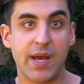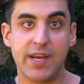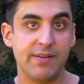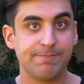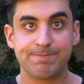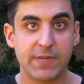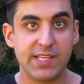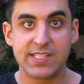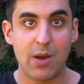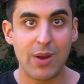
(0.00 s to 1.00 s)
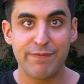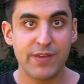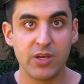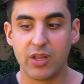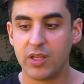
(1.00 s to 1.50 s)
but it's how I
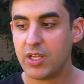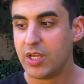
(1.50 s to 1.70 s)
feel.